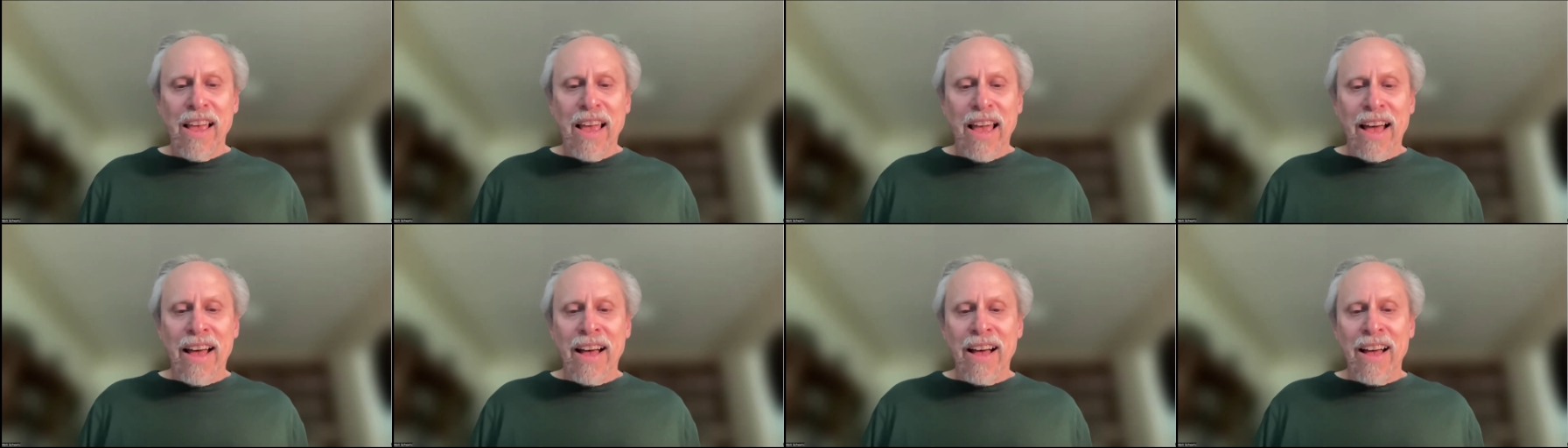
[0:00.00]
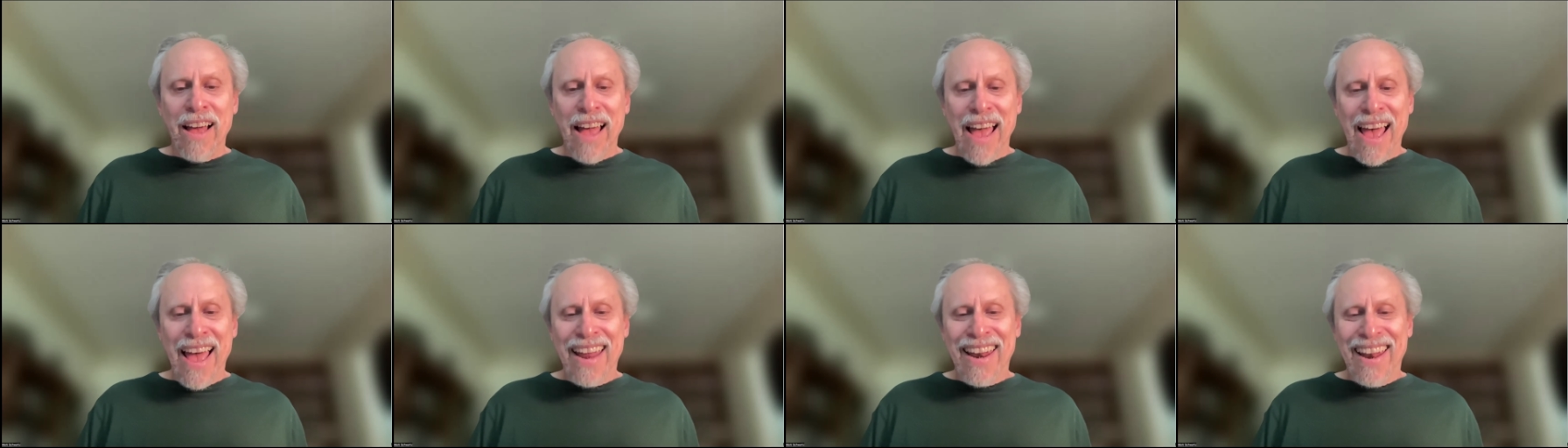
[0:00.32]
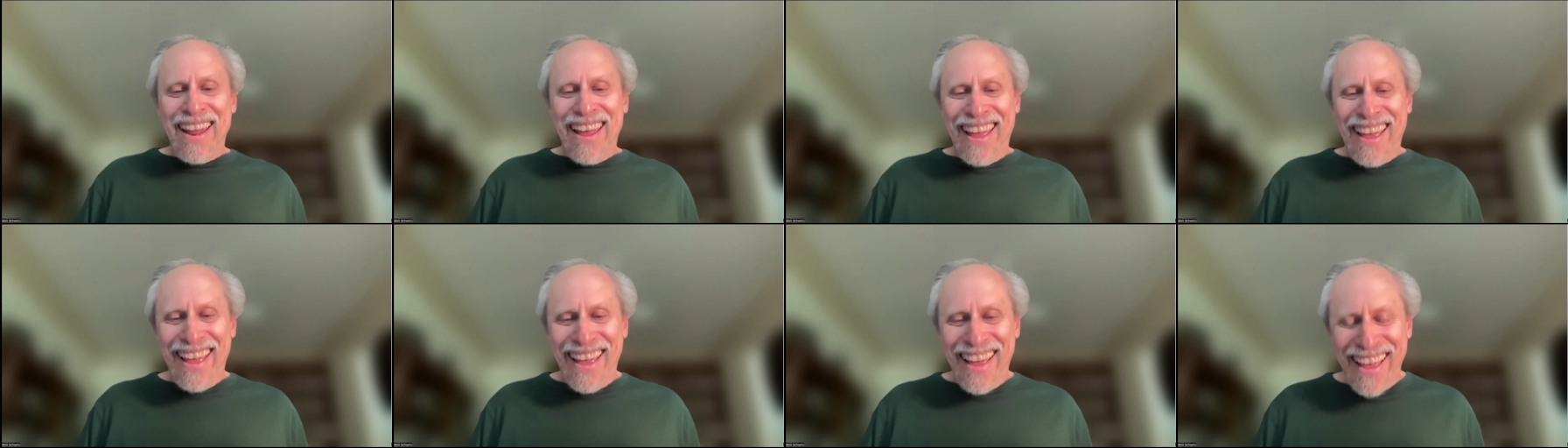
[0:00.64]

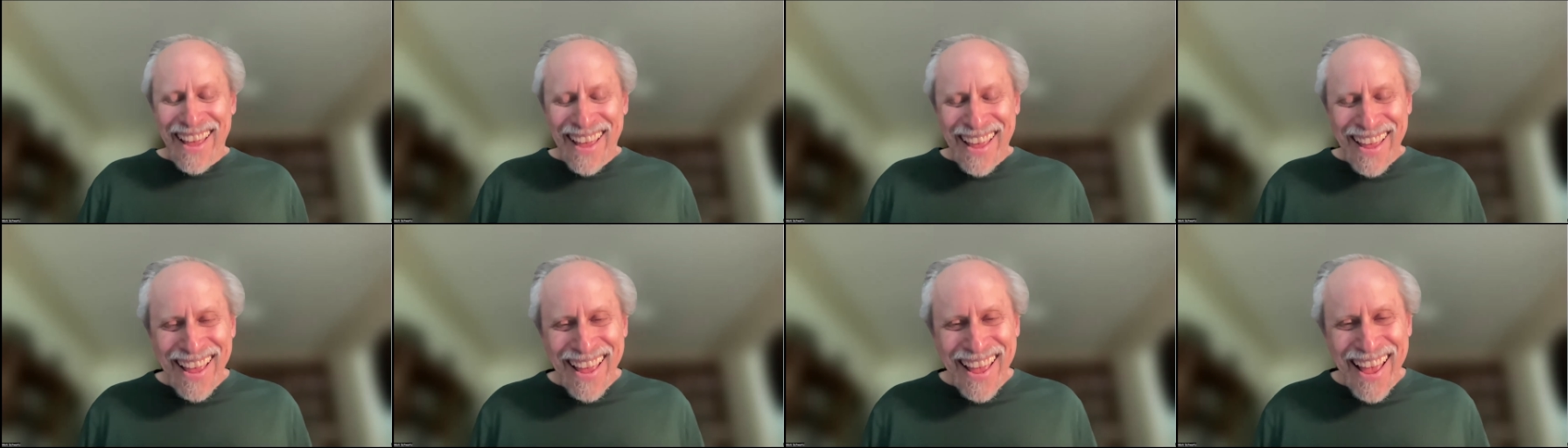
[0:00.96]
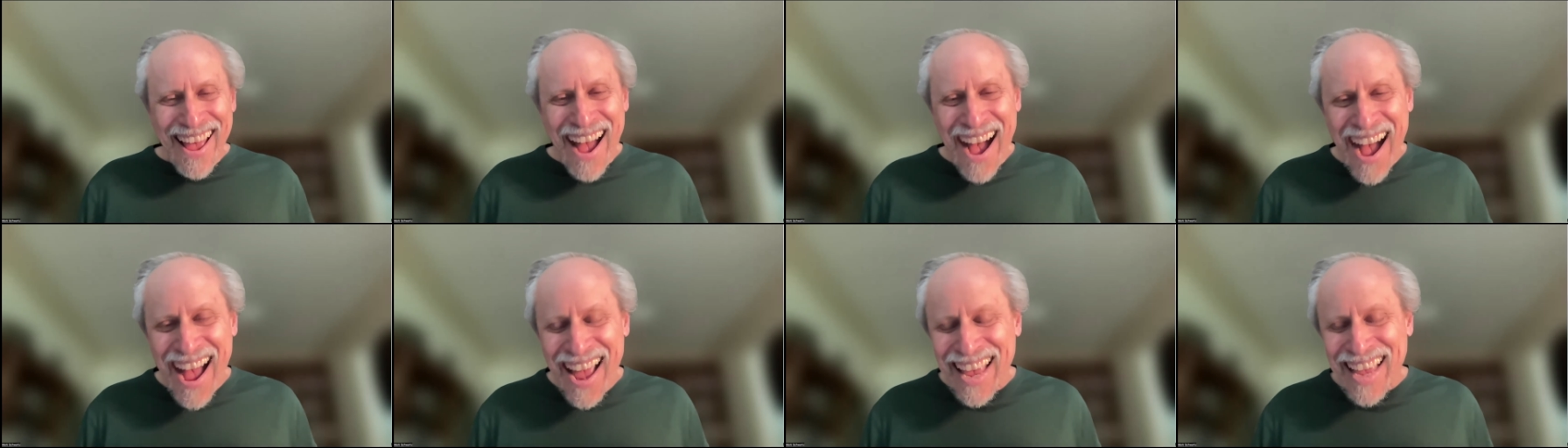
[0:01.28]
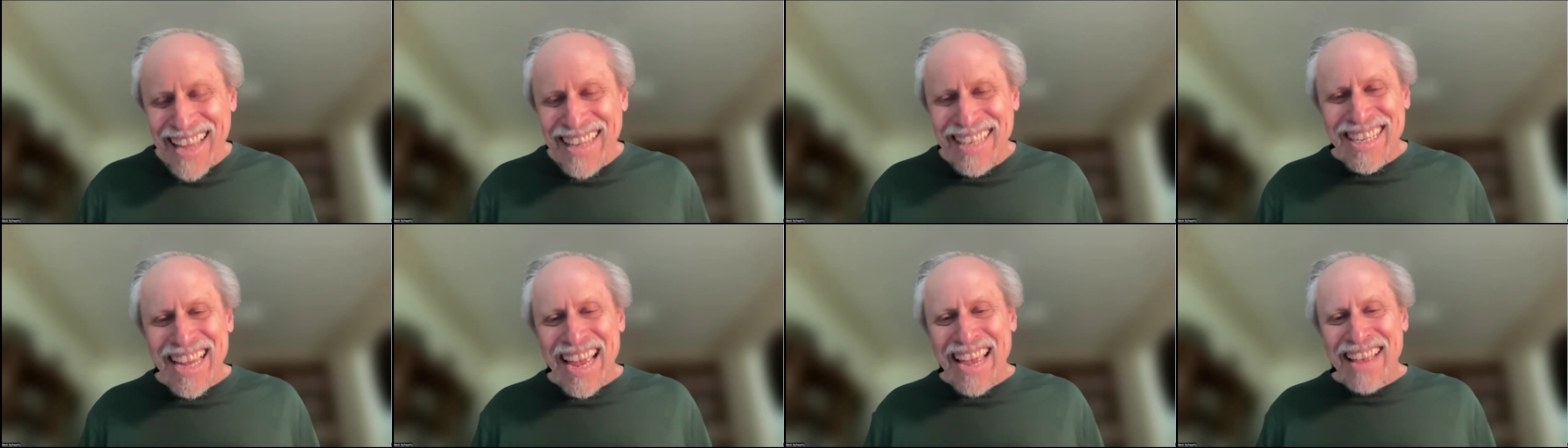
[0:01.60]
And I
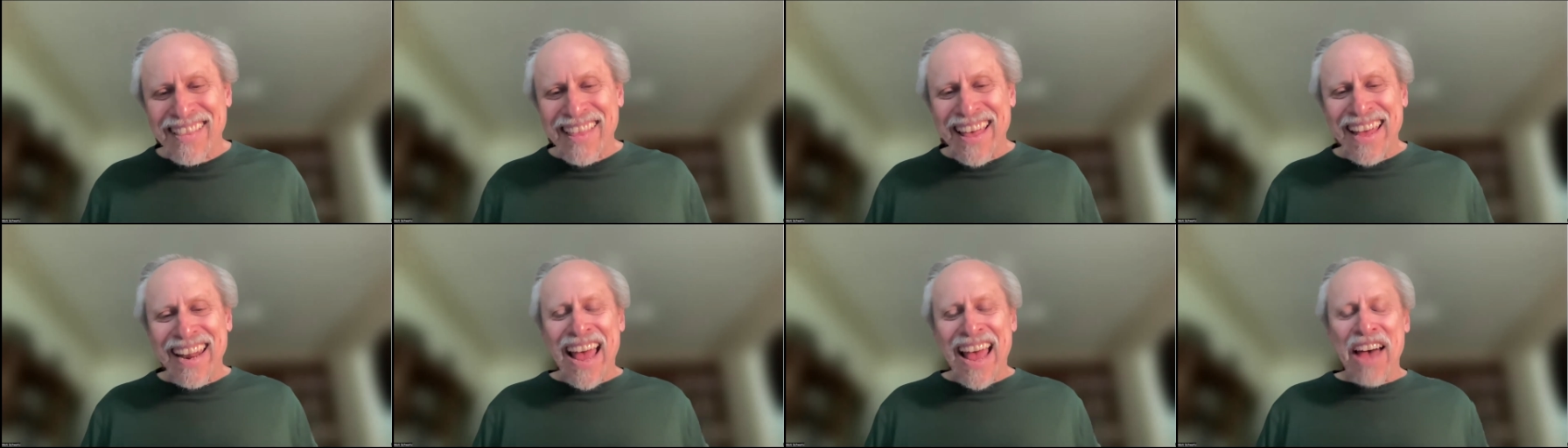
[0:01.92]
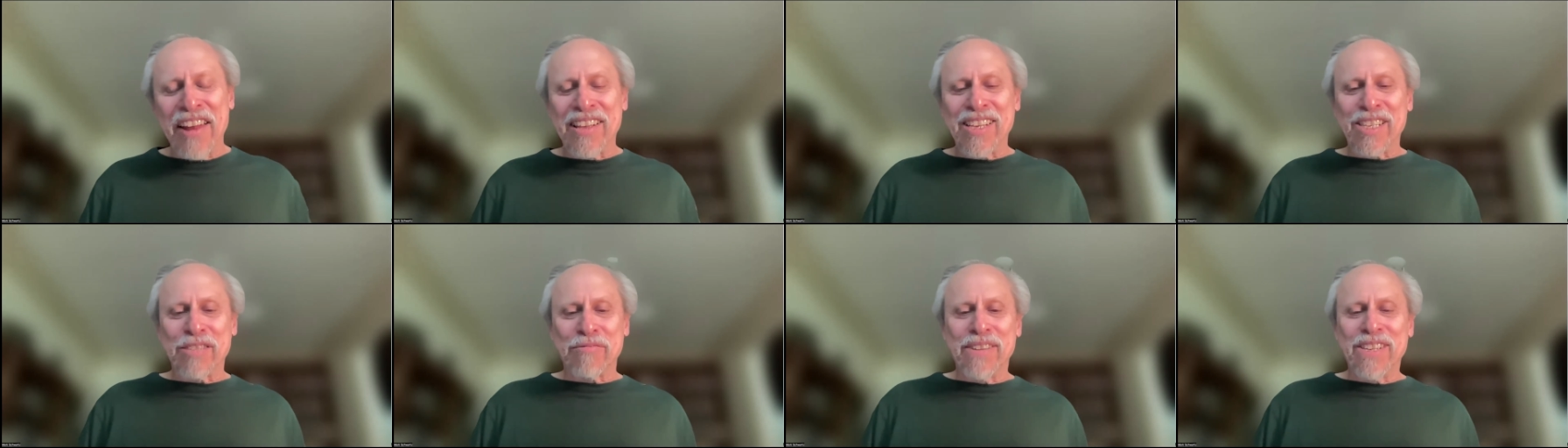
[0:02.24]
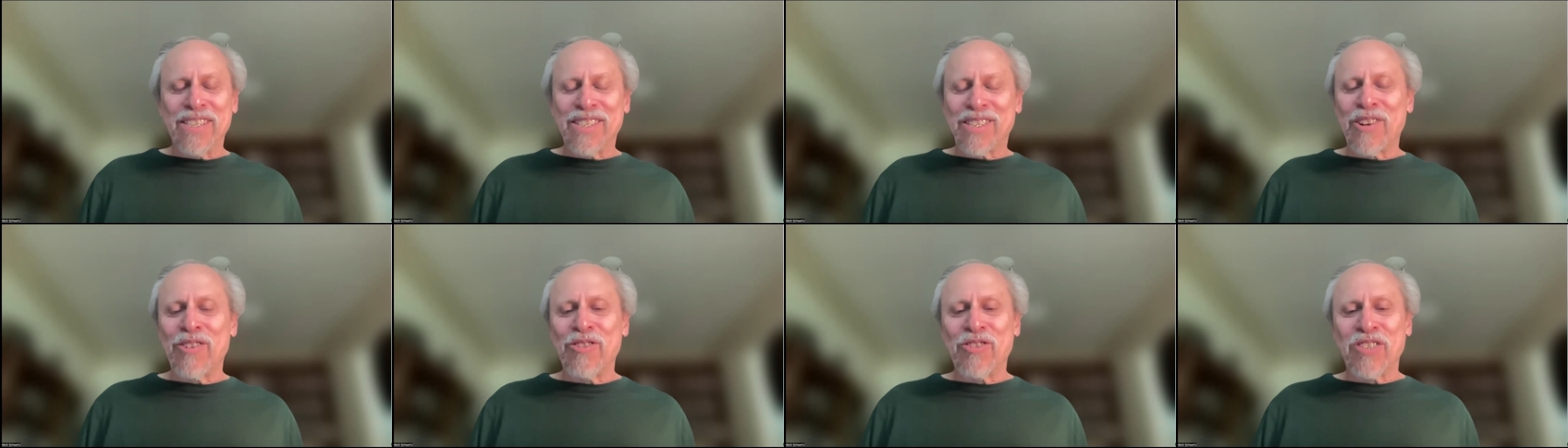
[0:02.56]
can take that out as
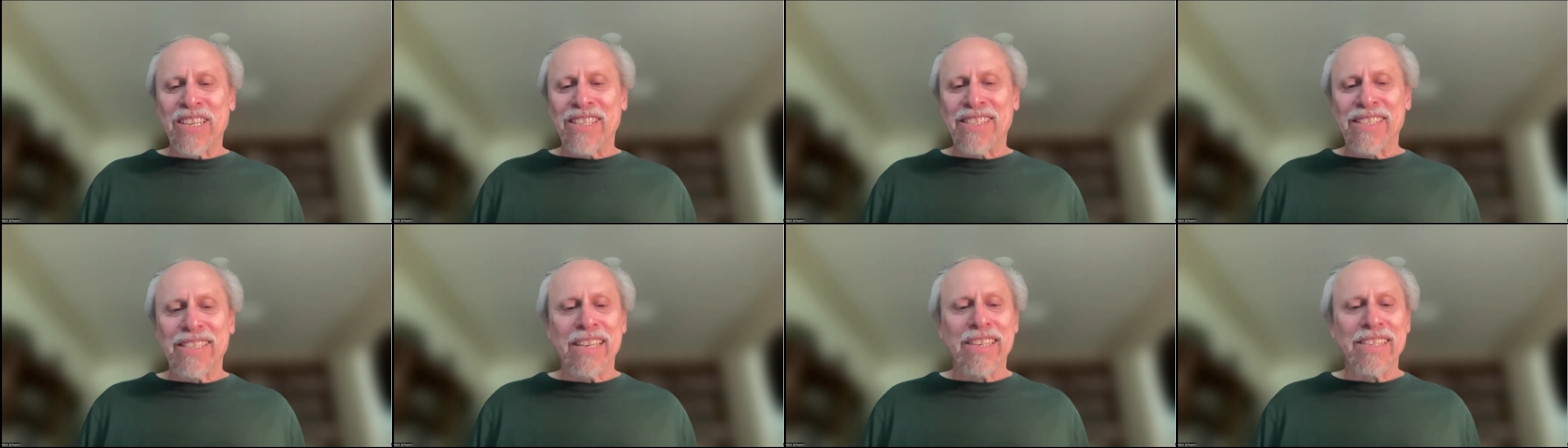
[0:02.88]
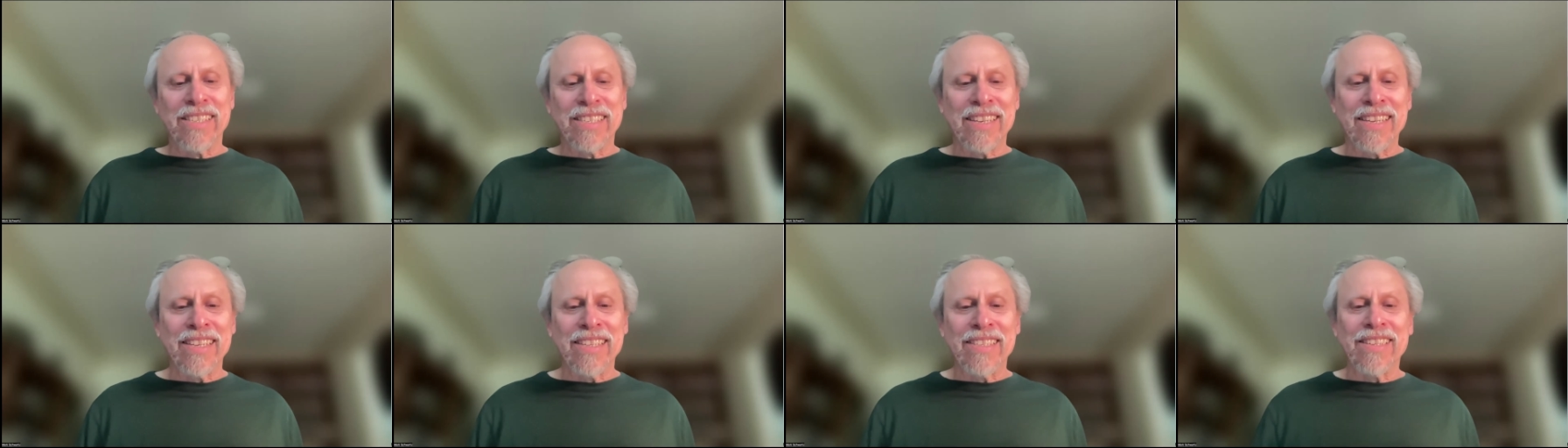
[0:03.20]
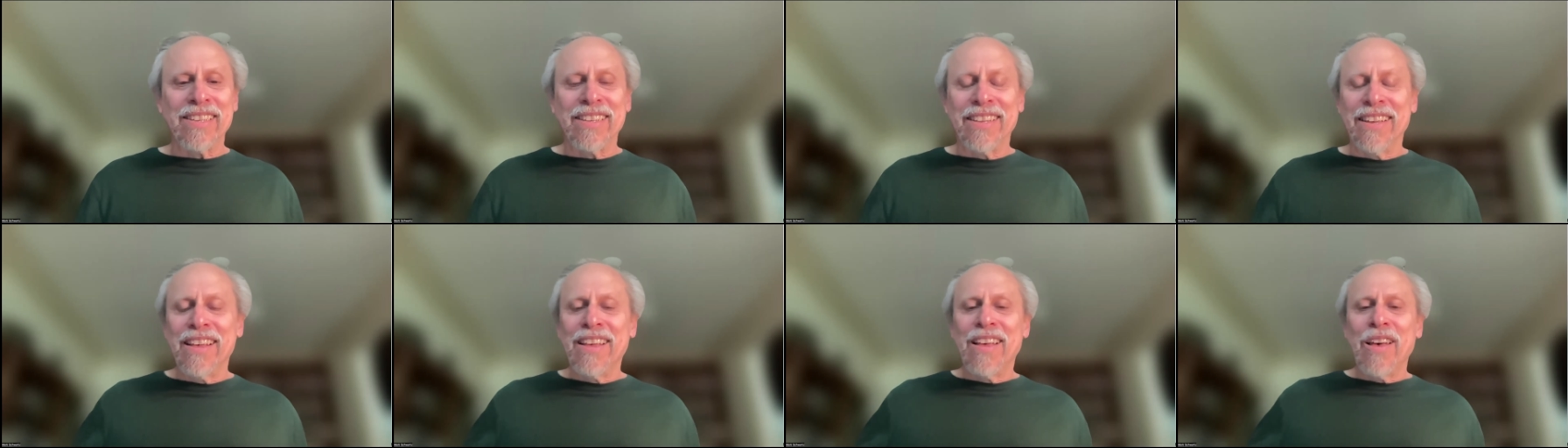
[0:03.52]
research assistance